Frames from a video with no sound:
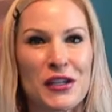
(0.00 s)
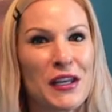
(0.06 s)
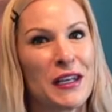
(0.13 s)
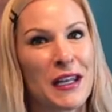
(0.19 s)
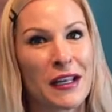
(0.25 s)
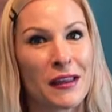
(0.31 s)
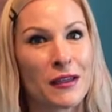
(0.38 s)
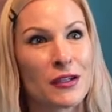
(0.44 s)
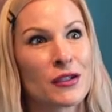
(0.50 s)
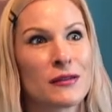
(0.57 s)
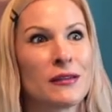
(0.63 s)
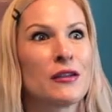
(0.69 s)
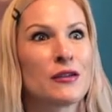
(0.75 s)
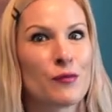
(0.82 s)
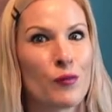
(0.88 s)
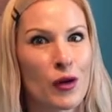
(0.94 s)
than in English because
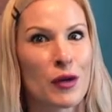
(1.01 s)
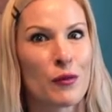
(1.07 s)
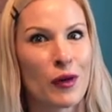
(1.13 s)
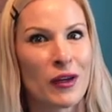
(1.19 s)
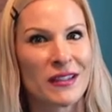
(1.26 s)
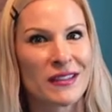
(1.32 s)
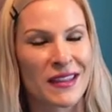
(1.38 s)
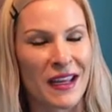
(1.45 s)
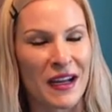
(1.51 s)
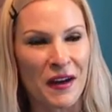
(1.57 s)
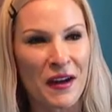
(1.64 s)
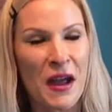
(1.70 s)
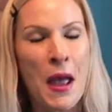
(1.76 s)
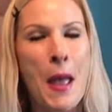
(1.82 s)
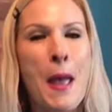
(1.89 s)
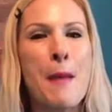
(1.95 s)
I was born and raised
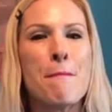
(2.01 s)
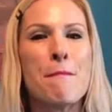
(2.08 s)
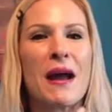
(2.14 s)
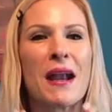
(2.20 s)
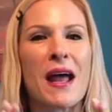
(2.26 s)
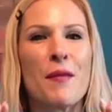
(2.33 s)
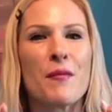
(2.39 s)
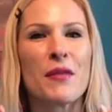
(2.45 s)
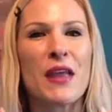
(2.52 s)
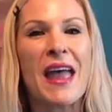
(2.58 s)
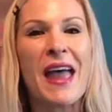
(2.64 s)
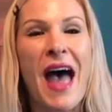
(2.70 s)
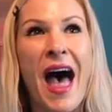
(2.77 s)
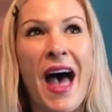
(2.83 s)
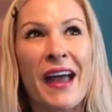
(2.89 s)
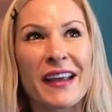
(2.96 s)
there. But
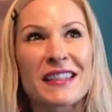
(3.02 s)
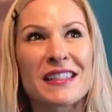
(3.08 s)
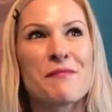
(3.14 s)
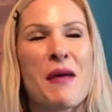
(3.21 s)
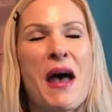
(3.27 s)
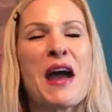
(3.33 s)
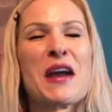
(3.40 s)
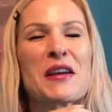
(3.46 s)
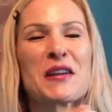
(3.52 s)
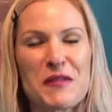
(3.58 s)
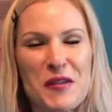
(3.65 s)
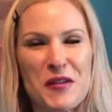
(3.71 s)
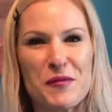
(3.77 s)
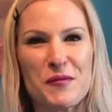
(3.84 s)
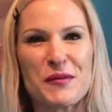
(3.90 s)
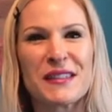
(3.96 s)
expat
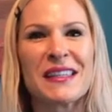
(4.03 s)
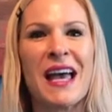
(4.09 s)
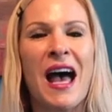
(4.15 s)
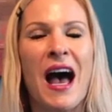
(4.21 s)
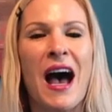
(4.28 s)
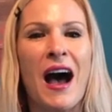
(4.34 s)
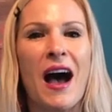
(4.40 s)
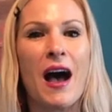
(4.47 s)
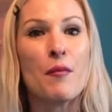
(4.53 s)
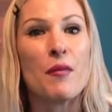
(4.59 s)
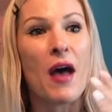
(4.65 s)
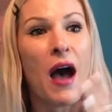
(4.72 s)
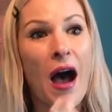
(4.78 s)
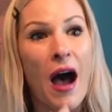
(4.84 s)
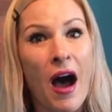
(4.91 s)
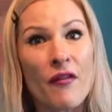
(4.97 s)
groups
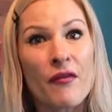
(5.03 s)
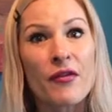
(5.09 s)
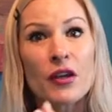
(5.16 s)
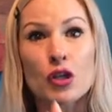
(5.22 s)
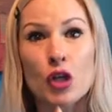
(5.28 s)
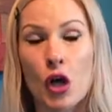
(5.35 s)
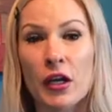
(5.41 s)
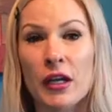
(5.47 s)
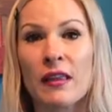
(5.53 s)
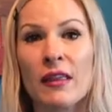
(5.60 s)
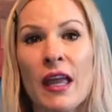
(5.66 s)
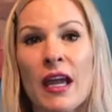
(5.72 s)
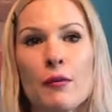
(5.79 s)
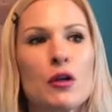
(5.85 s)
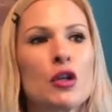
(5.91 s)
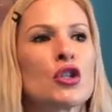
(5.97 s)
of the target
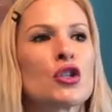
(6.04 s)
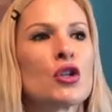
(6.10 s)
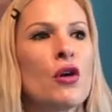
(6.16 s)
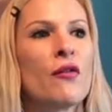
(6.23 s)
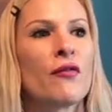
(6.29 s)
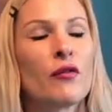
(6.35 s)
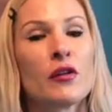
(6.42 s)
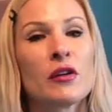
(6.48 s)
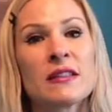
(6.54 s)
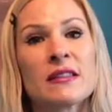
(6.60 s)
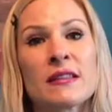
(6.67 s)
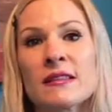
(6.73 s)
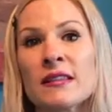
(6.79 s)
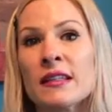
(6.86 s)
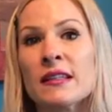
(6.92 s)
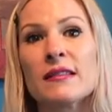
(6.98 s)
language. So for
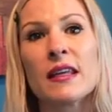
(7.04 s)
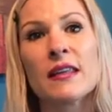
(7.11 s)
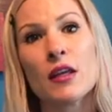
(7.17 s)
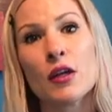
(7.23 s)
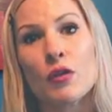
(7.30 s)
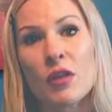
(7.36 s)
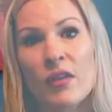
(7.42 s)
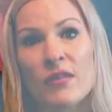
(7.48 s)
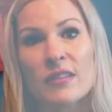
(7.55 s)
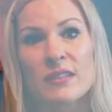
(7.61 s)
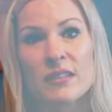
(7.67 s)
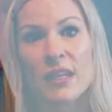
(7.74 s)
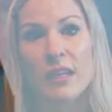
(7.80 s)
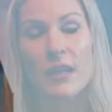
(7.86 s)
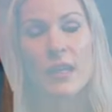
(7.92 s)
instance, let's say that you live in San